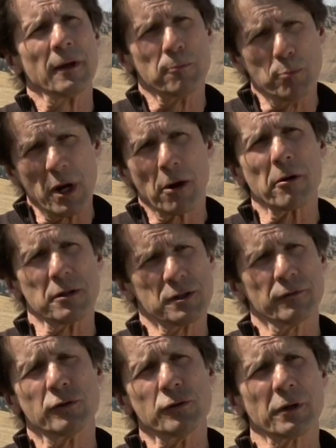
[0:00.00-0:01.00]
marriage
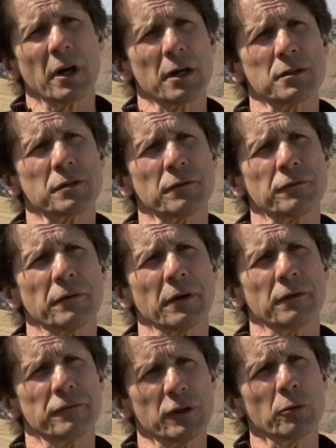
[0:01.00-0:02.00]
of two kinds
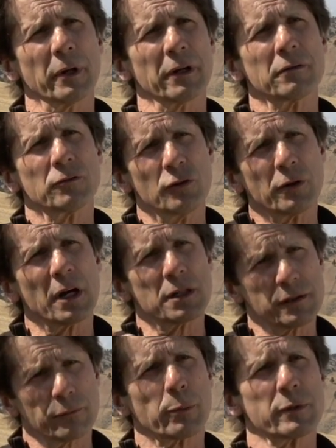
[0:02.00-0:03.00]
of viewing, two
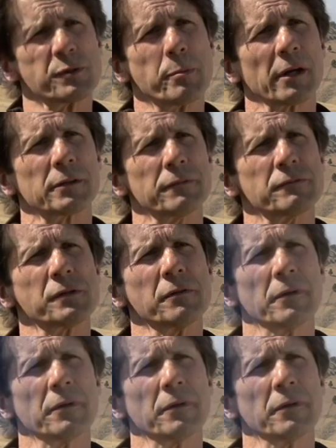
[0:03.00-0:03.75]
kinds of perspectives.